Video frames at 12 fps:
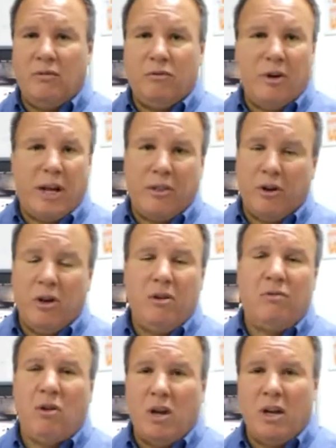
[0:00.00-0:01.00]
and for like $30,
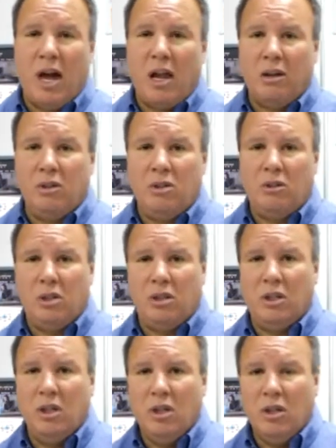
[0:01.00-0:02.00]
$40 you can